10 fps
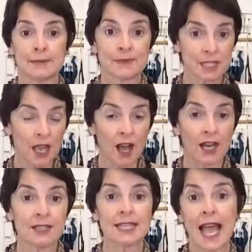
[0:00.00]

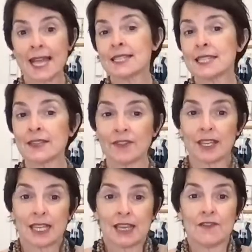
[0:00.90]
size and to
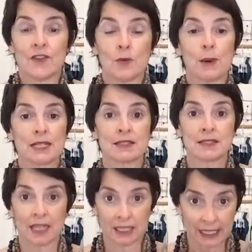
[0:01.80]
give your
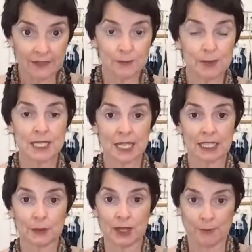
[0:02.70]
bust a lift,
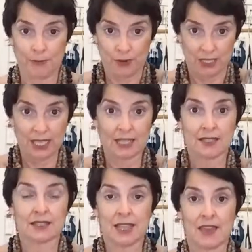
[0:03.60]
particularly with the
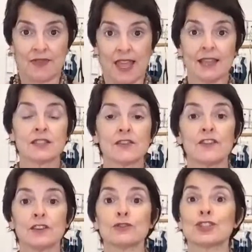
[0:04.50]
prosthesis in there to
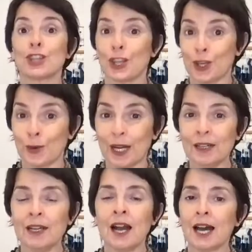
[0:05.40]
feel secure.
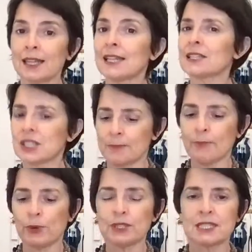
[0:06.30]
I think it's
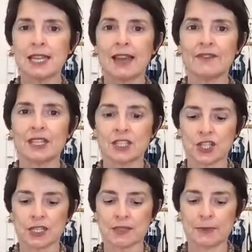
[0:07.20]
important to have the
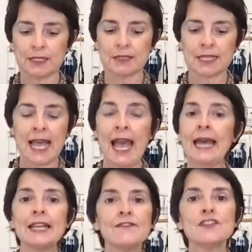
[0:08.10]
adjustments.
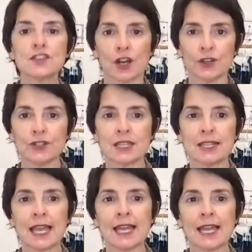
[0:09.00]
And if you don't,
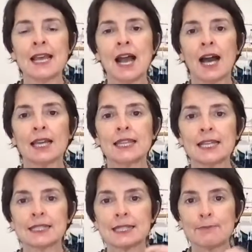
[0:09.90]
then I
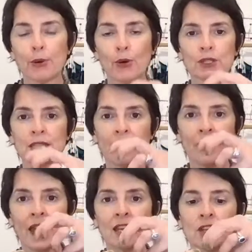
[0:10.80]
think it's important
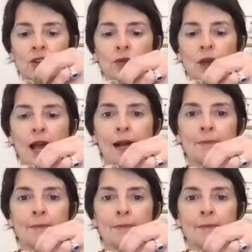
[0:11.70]
that you